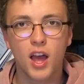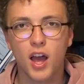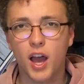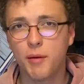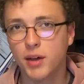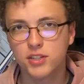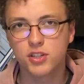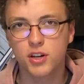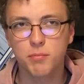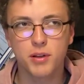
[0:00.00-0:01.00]
I'm not
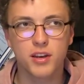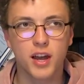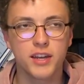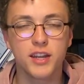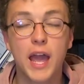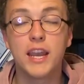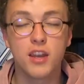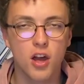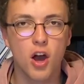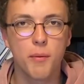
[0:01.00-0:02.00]
sure, but I did
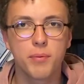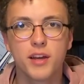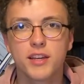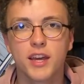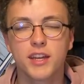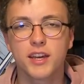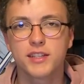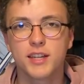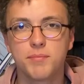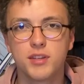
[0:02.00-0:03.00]
end up getting
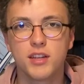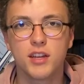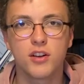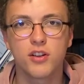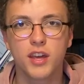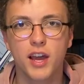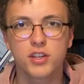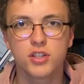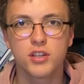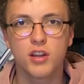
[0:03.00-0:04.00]
accepted in early
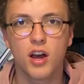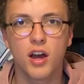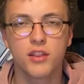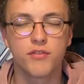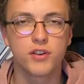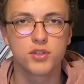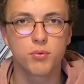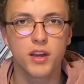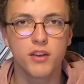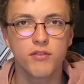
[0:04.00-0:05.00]
action on the first
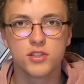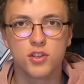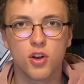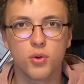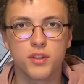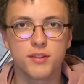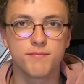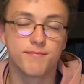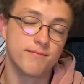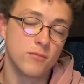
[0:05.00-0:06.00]
wave, so
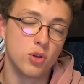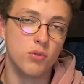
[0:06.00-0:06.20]
who